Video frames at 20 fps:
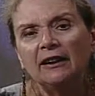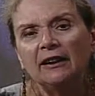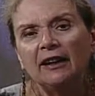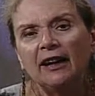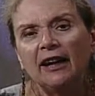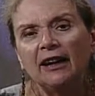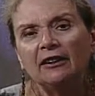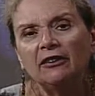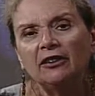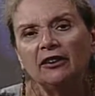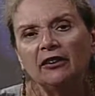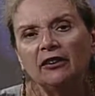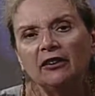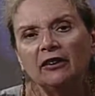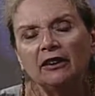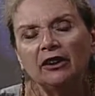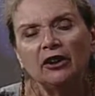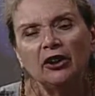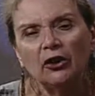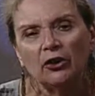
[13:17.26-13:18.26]
and
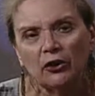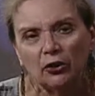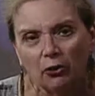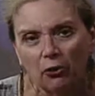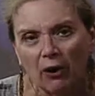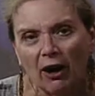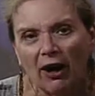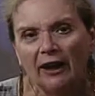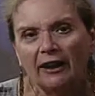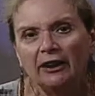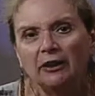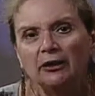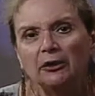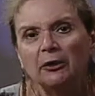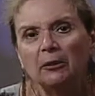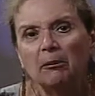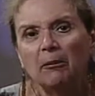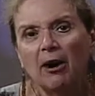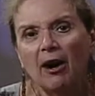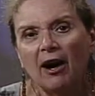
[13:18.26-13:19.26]
just, quiet
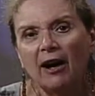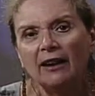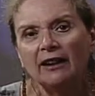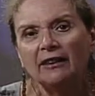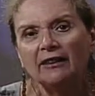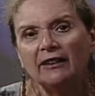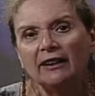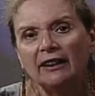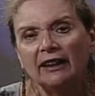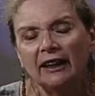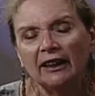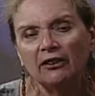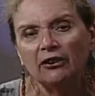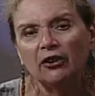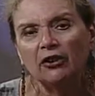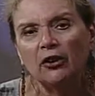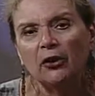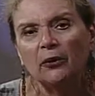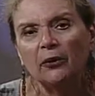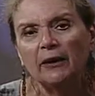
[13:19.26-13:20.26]
your mind and get
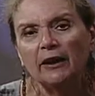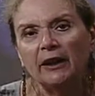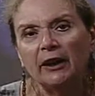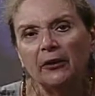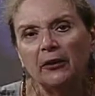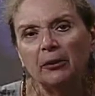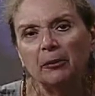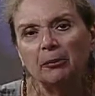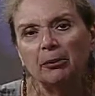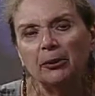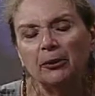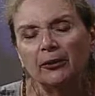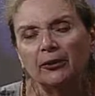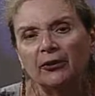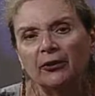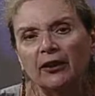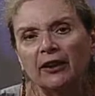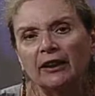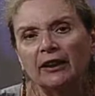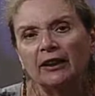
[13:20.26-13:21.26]
to know the other
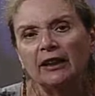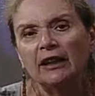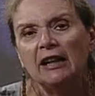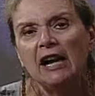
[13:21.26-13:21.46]
person.